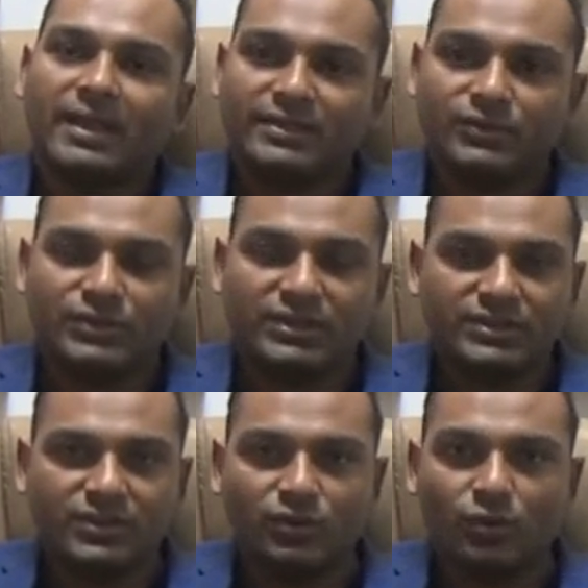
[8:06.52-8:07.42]
You
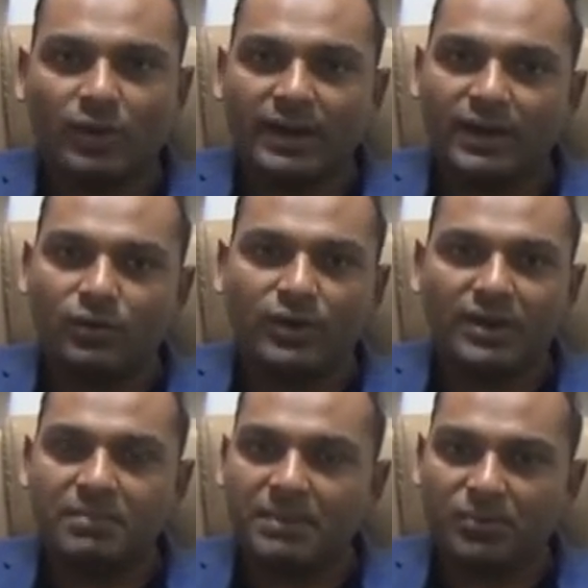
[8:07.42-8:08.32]
just go and look
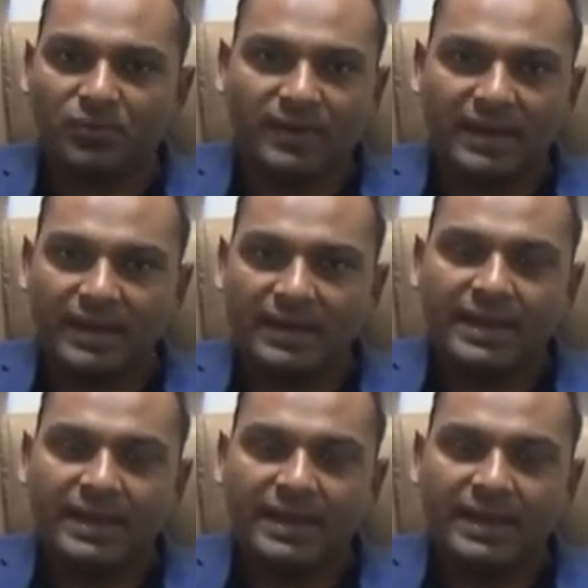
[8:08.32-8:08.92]
at my profile